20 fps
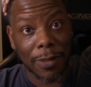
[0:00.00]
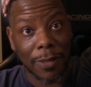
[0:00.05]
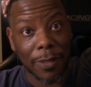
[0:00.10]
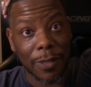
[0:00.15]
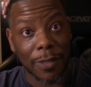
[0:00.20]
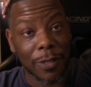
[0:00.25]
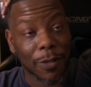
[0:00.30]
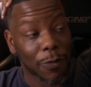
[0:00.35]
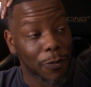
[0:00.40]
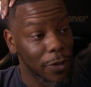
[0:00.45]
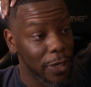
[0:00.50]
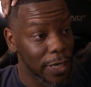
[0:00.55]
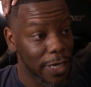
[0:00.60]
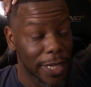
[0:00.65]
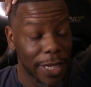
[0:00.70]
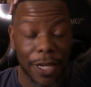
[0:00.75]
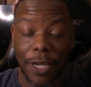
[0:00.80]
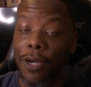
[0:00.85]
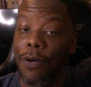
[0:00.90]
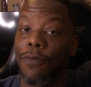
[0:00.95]
Some
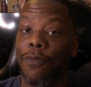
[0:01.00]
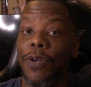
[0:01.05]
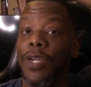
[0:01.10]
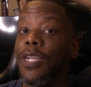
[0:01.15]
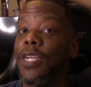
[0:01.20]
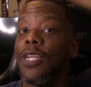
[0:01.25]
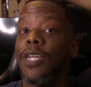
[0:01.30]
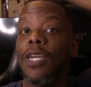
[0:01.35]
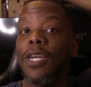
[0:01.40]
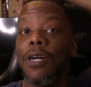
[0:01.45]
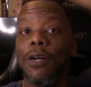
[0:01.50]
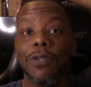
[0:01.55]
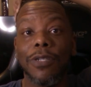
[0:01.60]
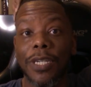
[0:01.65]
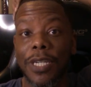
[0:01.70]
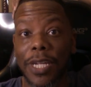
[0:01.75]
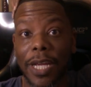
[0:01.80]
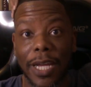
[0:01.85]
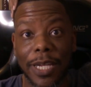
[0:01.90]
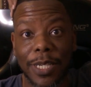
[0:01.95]

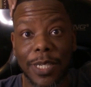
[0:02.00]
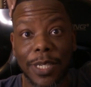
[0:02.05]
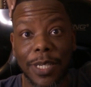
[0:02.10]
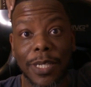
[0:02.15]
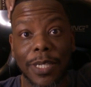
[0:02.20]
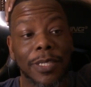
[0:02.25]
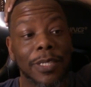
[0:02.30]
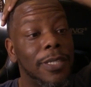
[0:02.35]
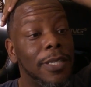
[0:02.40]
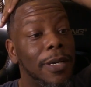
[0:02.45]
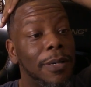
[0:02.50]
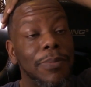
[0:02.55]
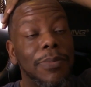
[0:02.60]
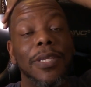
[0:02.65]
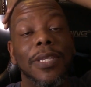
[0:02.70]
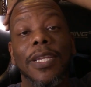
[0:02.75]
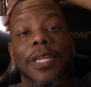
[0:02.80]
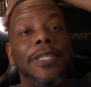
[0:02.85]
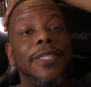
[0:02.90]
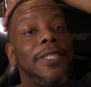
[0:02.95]
renegotiation,
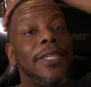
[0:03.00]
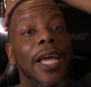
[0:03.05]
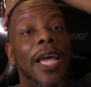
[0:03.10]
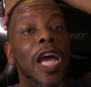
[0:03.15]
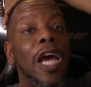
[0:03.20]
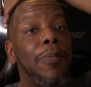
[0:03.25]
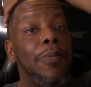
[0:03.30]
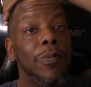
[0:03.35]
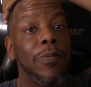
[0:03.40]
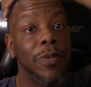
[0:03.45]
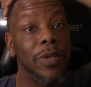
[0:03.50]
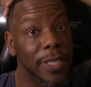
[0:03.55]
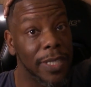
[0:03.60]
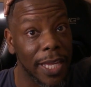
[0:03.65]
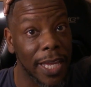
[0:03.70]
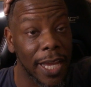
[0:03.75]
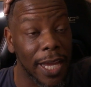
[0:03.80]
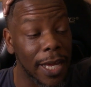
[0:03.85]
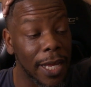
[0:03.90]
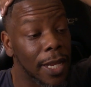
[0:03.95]
something needs to happen with
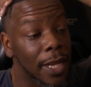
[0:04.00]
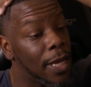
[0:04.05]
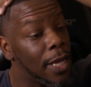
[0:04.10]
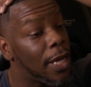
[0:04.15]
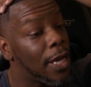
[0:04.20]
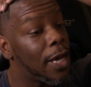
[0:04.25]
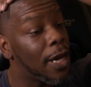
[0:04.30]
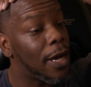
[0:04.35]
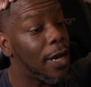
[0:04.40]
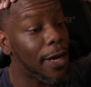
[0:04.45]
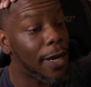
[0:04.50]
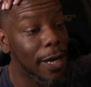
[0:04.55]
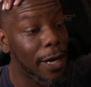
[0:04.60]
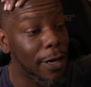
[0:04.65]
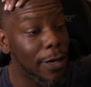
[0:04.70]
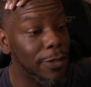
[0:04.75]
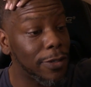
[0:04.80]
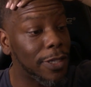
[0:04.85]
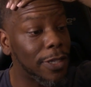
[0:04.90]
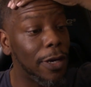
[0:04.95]
that.
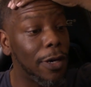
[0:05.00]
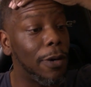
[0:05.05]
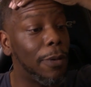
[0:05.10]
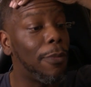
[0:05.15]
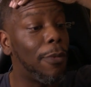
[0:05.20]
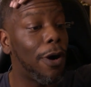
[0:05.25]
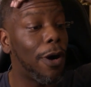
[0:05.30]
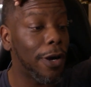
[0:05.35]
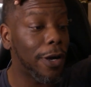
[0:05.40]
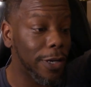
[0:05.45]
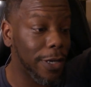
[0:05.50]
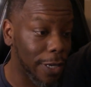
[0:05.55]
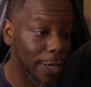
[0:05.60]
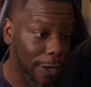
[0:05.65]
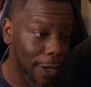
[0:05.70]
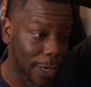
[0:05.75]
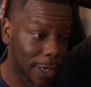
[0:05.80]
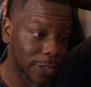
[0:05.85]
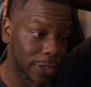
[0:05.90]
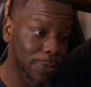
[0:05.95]
Also, Marcus
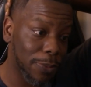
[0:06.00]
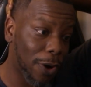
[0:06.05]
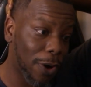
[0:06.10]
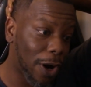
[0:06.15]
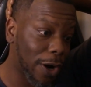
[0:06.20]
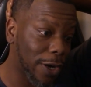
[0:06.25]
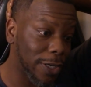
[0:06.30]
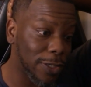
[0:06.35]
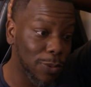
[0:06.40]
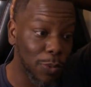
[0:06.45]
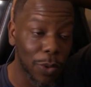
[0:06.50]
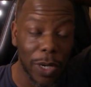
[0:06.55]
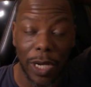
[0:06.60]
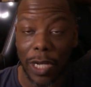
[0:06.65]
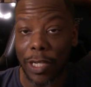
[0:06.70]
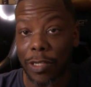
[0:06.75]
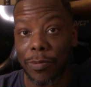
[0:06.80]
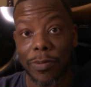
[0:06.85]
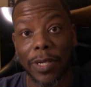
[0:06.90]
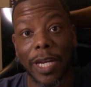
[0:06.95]

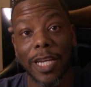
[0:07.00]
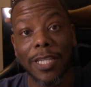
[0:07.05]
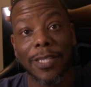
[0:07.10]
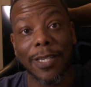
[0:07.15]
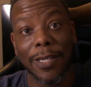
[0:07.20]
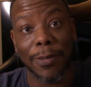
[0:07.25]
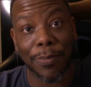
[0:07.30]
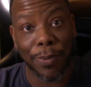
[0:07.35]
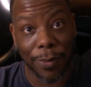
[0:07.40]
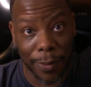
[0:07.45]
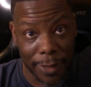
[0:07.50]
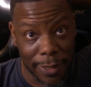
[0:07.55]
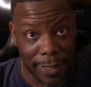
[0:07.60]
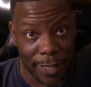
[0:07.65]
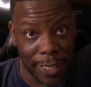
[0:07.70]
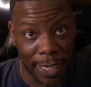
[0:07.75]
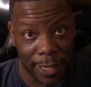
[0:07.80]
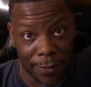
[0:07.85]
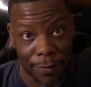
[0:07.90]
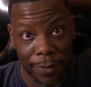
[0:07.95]
Williams,
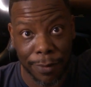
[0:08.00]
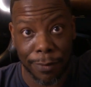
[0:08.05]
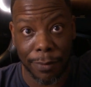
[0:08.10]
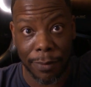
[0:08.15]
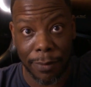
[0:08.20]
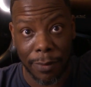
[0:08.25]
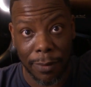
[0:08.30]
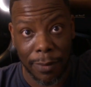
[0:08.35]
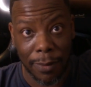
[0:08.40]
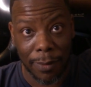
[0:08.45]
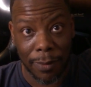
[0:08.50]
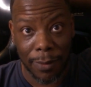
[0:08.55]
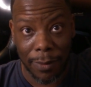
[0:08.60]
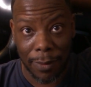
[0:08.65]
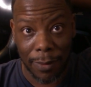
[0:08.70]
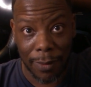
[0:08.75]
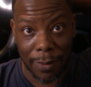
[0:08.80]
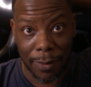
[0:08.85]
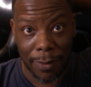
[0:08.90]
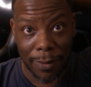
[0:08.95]

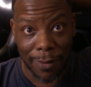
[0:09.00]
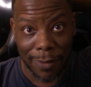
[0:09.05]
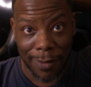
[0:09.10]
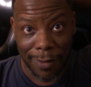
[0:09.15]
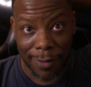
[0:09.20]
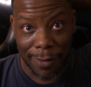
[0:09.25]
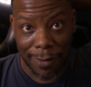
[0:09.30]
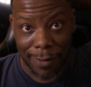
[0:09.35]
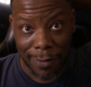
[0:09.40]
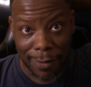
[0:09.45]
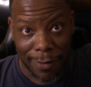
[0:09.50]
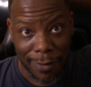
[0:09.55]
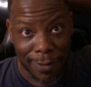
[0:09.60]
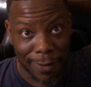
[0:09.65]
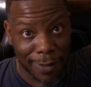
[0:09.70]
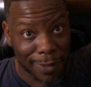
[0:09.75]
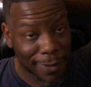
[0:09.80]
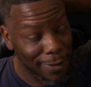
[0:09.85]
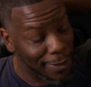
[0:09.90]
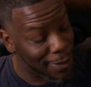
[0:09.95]

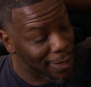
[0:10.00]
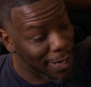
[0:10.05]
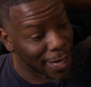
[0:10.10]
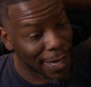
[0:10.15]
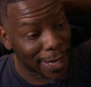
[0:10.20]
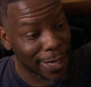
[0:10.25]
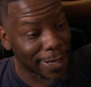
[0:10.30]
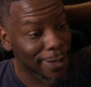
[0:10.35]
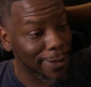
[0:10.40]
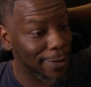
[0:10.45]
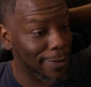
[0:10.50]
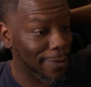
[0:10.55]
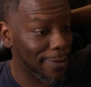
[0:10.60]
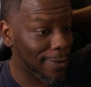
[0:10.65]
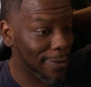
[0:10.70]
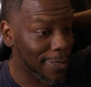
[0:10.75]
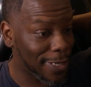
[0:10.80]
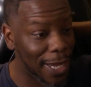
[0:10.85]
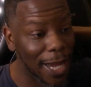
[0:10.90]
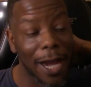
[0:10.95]
18.7.
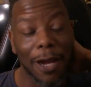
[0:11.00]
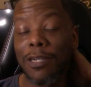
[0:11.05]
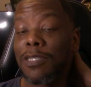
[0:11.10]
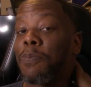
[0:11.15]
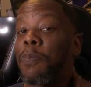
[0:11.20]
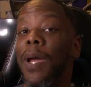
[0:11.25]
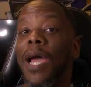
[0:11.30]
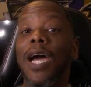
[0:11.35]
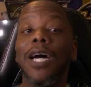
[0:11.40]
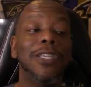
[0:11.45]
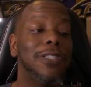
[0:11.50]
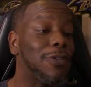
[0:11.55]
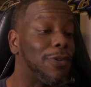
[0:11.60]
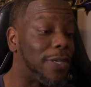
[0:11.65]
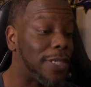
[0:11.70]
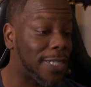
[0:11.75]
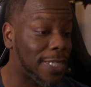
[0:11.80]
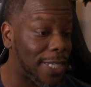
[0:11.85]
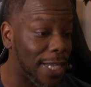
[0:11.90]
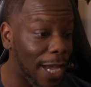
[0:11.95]
Tyrese Bowser
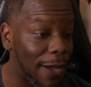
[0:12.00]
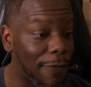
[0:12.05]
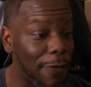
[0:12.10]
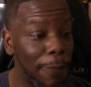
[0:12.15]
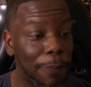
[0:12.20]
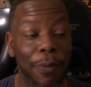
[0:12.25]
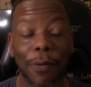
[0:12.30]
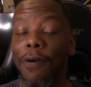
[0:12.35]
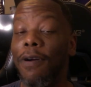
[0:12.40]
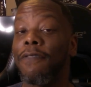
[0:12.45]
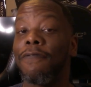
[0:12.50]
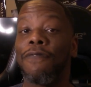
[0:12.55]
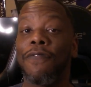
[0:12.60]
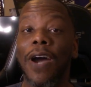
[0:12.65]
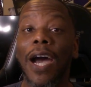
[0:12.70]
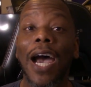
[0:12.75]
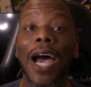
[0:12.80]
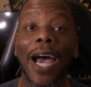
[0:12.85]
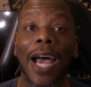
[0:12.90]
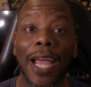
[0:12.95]
is
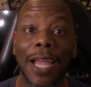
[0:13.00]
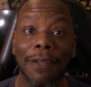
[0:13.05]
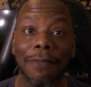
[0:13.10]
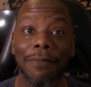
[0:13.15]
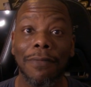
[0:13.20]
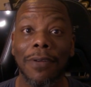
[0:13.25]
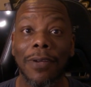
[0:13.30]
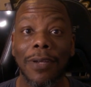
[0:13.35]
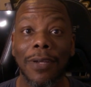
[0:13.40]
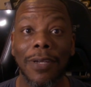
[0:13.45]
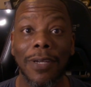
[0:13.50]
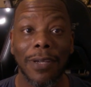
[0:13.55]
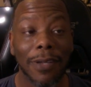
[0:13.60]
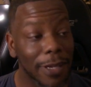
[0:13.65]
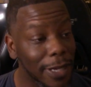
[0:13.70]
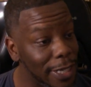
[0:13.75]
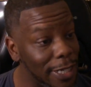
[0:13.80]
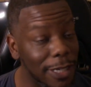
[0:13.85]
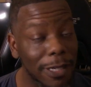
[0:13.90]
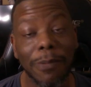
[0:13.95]
7.5.
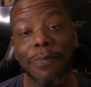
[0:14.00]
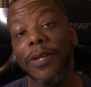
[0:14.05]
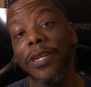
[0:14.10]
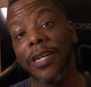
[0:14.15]
He should be